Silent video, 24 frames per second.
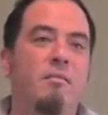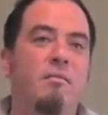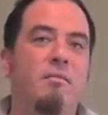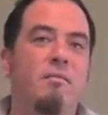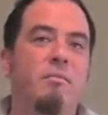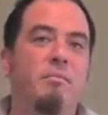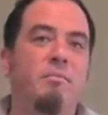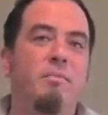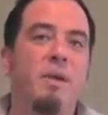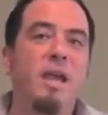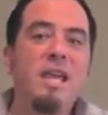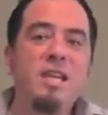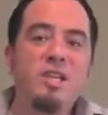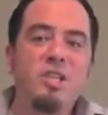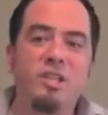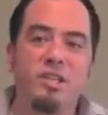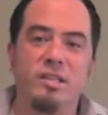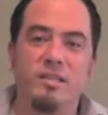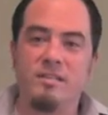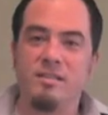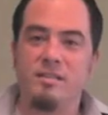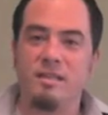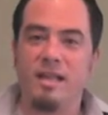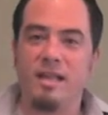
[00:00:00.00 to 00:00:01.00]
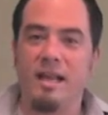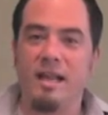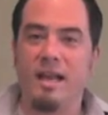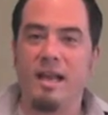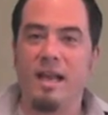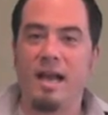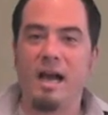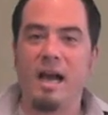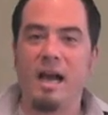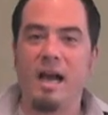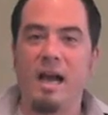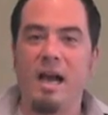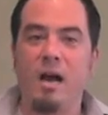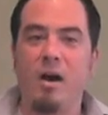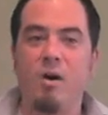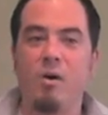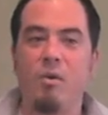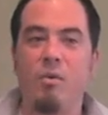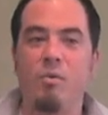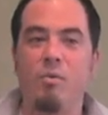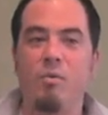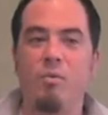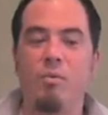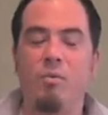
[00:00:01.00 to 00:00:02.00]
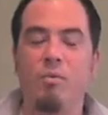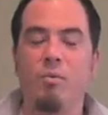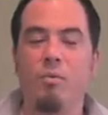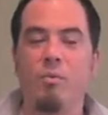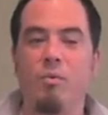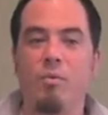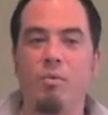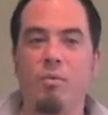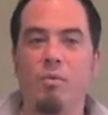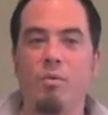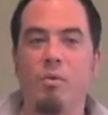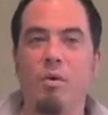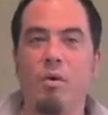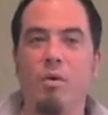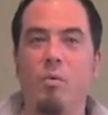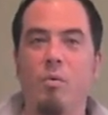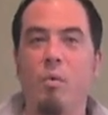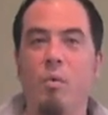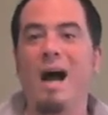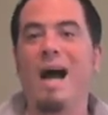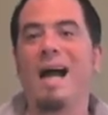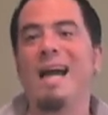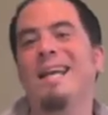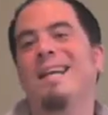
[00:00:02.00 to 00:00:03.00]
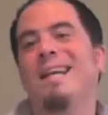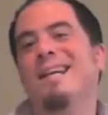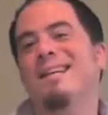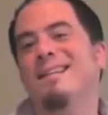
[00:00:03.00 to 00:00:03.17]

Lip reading: patience and why